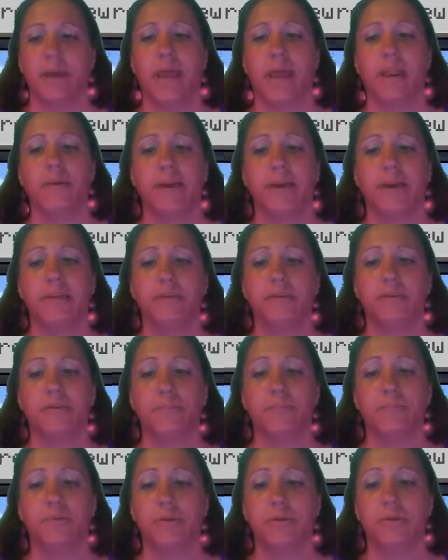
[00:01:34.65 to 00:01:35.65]
Anyway, so
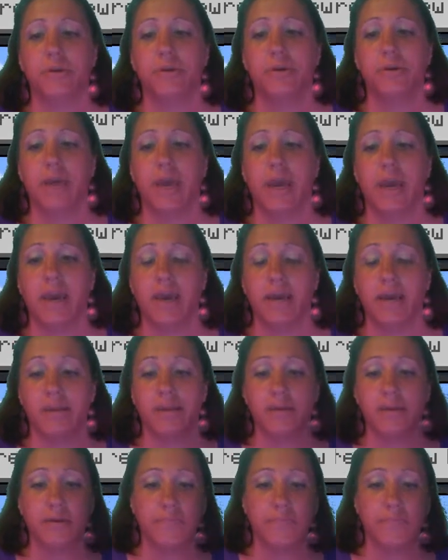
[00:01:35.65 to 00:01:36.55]
just push create.